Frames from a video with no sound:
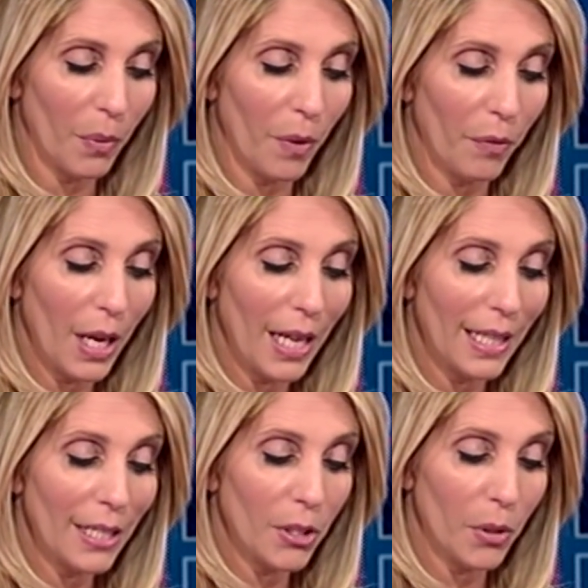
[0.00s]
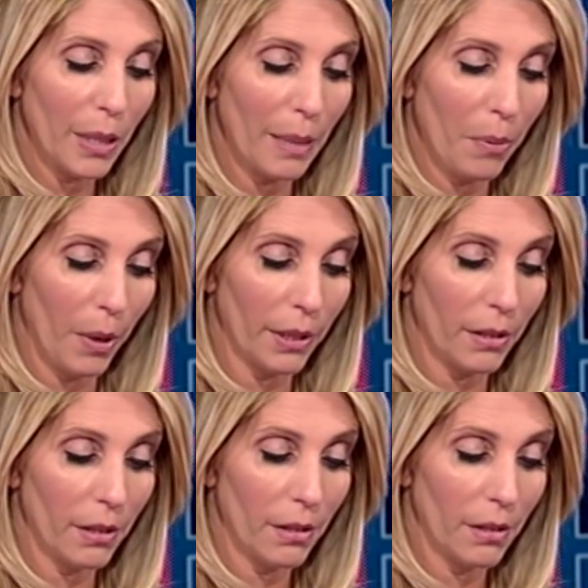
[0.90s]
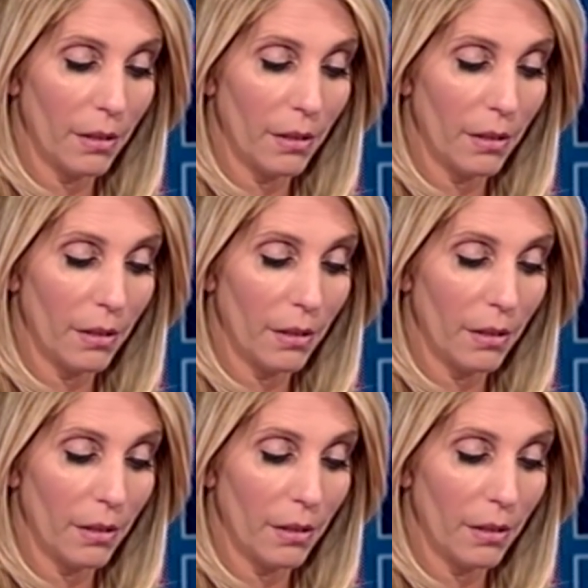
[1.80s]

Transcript: But, Wolf, these two key points,